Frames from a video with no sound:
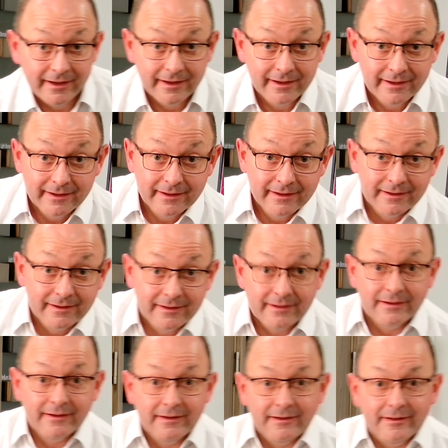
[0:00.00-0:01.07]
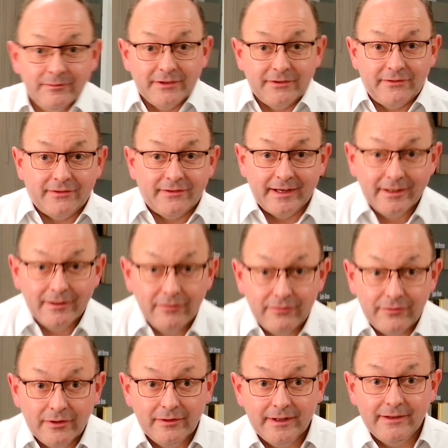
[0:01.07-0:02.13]
I'm just scanning
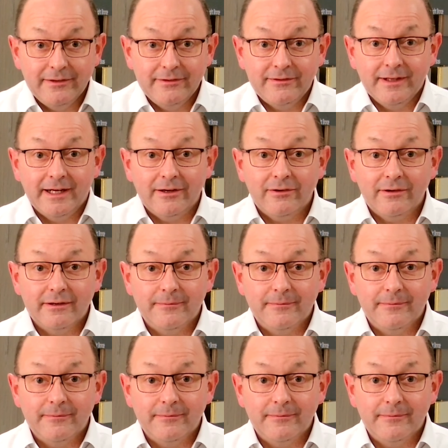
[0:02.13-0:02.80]
through these now.